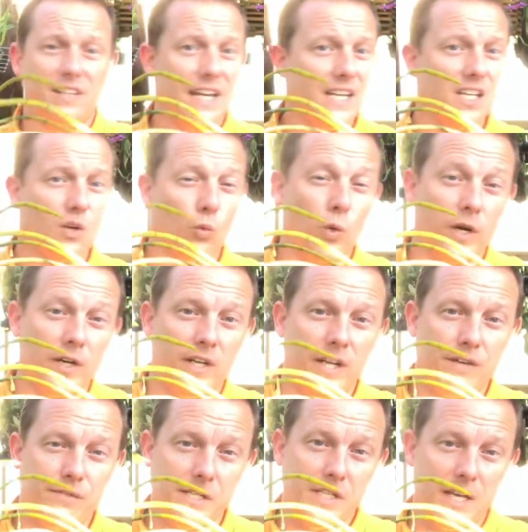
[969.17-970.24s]
They get watered
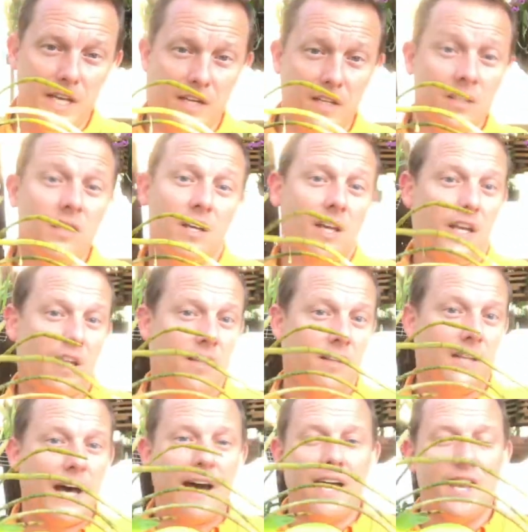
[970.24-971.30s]
every day,
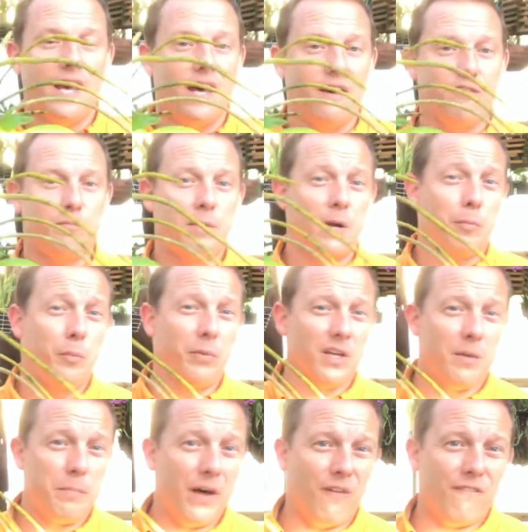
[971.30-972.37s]
and I have probably
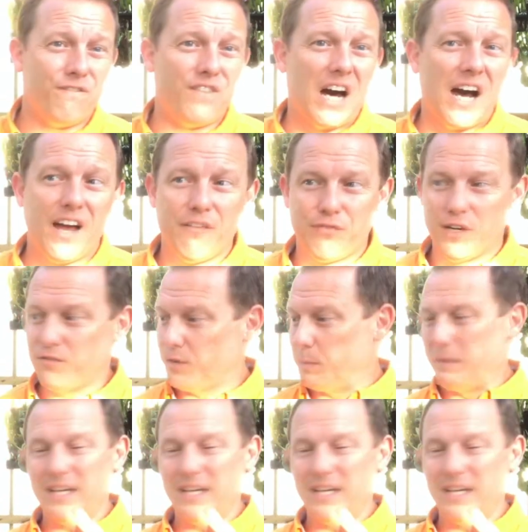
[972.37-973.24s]
about 5 of them,